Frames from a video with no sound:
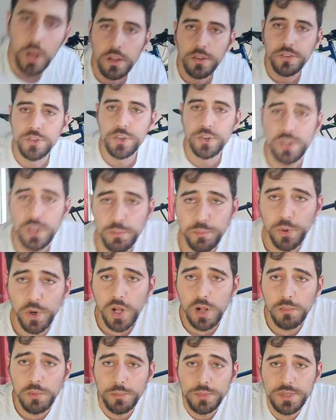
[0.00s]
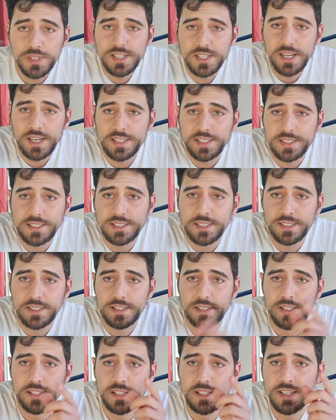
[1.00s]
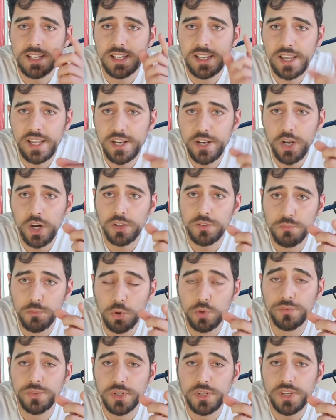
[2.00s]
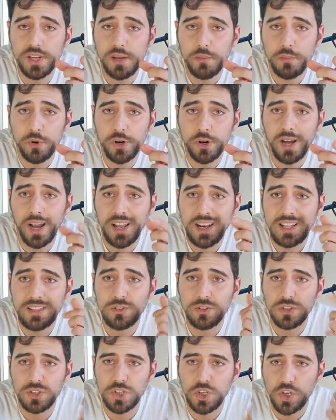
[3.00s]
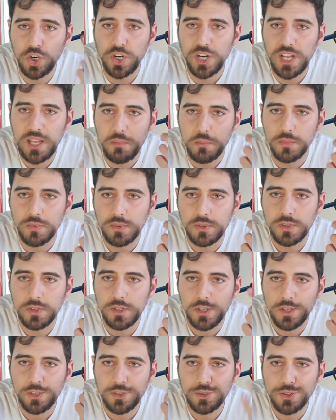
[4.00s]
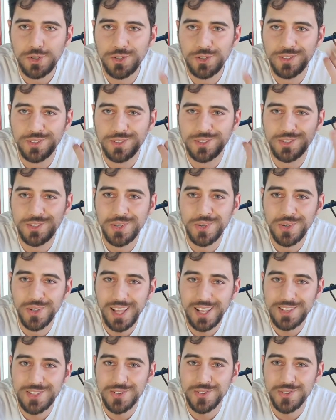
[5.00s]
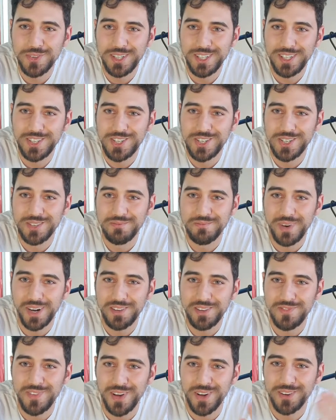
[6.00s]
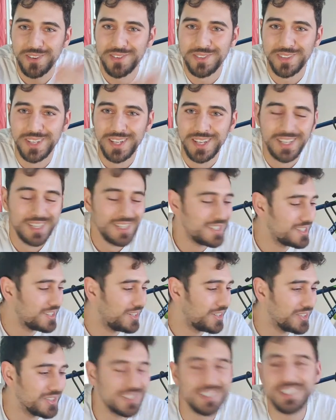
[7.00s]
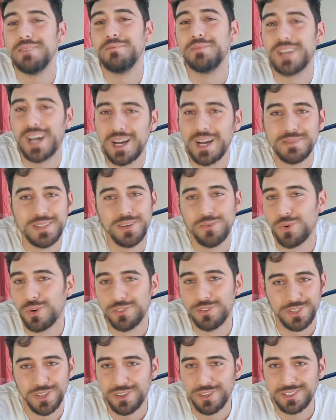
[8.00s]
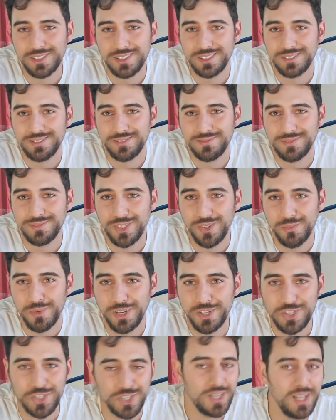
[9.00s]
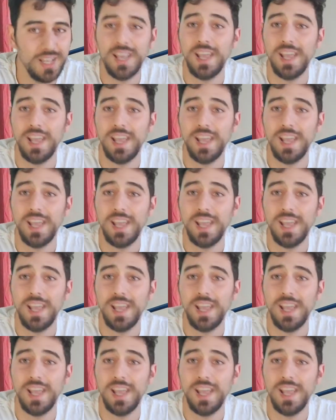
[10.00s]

The real problem is that since I cannot move the camera, I need to scream to let you reach my valve. So sometimes I won't talk so much.